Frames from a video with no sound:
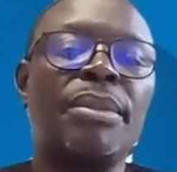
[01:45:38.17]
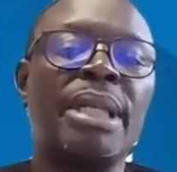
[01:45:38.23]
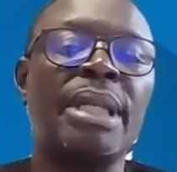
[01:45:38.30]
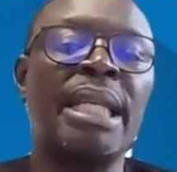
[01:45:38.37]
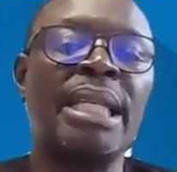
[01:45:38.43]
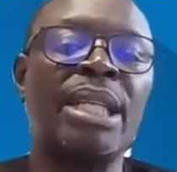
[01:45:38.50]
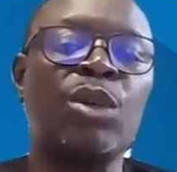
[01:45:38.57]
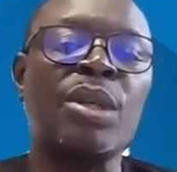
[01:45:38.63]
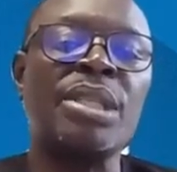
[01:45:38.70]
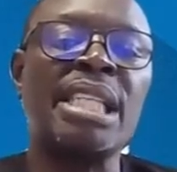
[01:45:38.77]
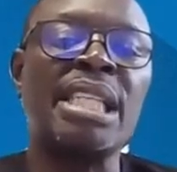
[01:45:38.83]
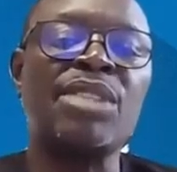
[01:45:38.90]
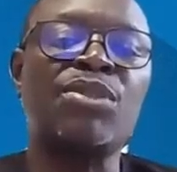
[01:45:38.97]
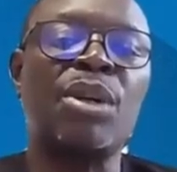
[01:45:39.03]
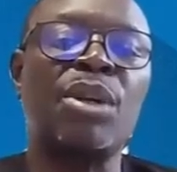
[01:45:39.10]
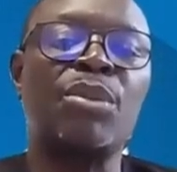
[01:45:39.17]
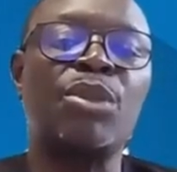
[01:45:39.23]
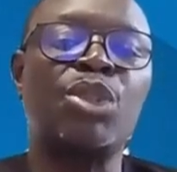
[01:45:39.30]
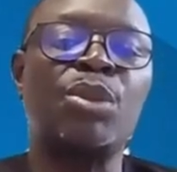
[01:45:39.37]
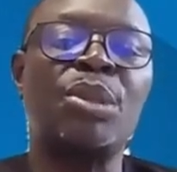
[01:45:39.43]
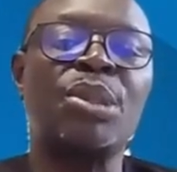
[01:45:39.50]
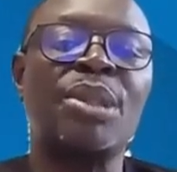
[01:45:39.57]
And the question is from
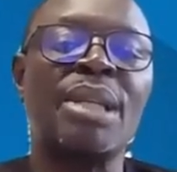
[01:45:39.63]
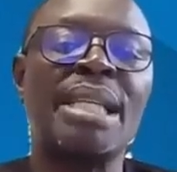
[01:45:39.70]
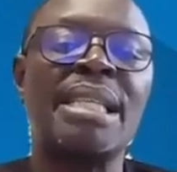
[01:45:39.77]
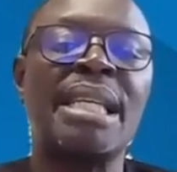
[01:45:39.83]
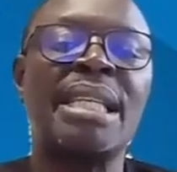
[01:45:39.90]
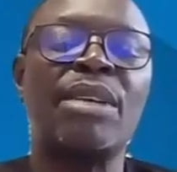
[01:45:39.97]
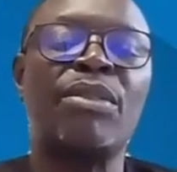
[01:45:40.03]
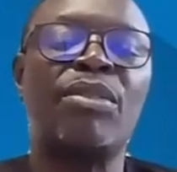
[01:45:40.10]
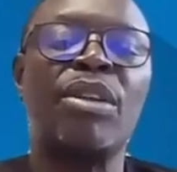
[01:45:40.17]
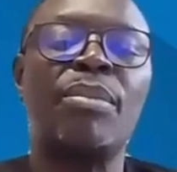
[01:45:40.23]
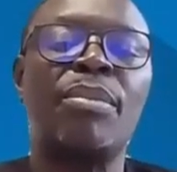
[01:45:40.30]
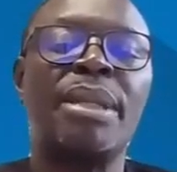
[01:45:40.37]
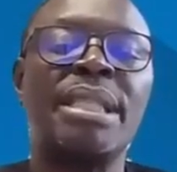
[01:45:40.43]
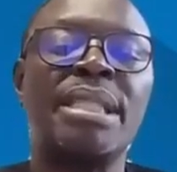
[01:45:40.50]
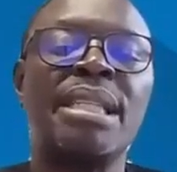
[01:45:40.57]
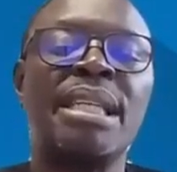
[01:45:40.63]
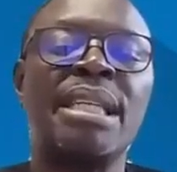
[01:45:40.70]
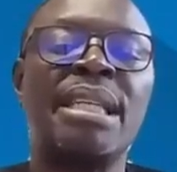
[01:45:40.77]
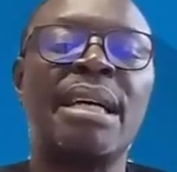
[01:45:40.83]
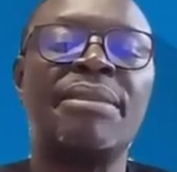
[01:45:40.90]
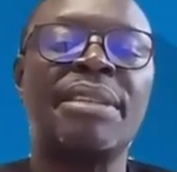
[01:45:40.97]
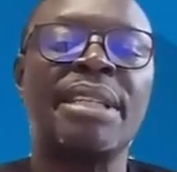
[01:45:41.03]
Human Rights and Development in
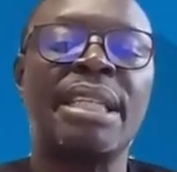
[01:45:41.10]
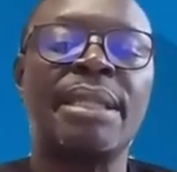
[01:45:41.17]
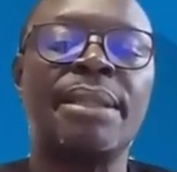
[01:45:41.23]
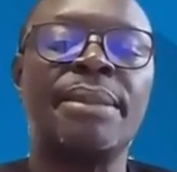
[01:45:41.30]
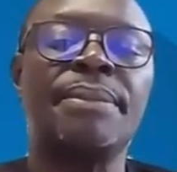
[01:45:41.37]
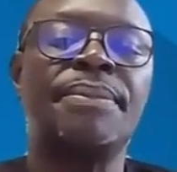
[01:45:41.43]
Africa.